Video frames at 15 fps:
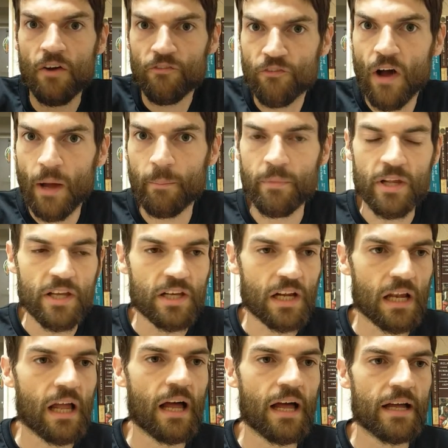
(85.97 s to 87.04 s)
family
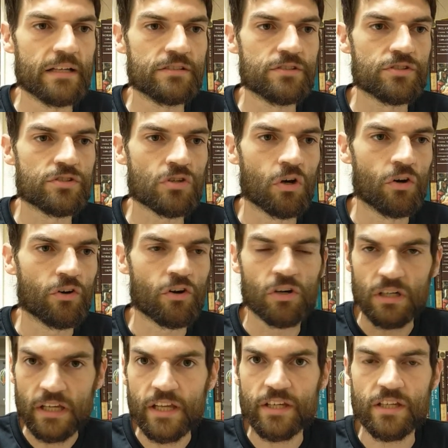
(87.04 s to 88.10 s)
clans or their
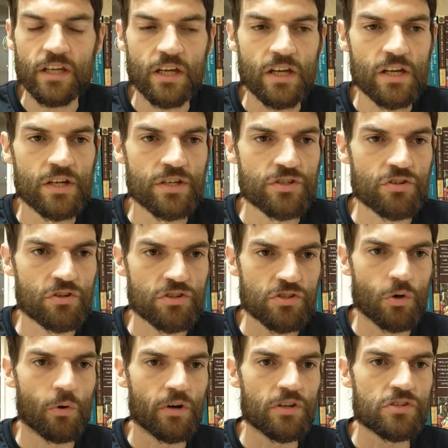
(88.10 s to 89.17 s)
lineage or
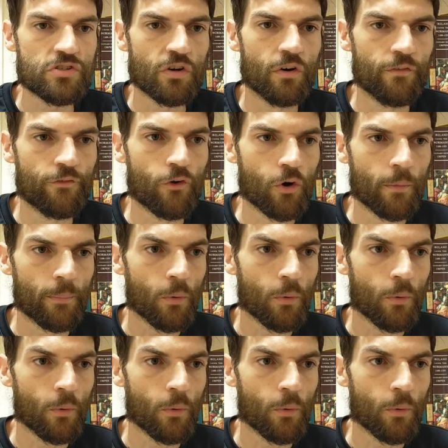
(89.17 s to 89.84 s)
so on and so forth.